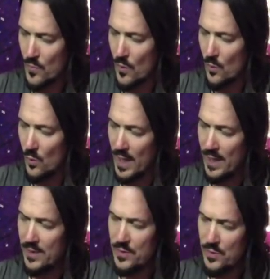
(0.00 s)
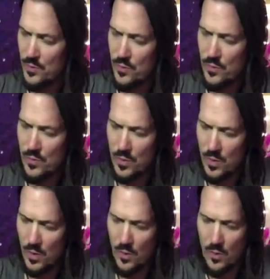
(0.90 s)
When you
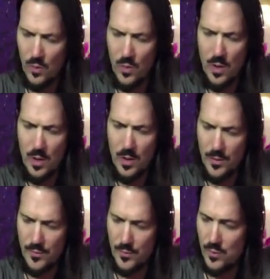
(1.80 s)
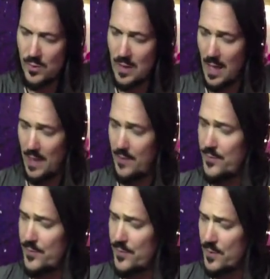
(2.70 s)
go through life,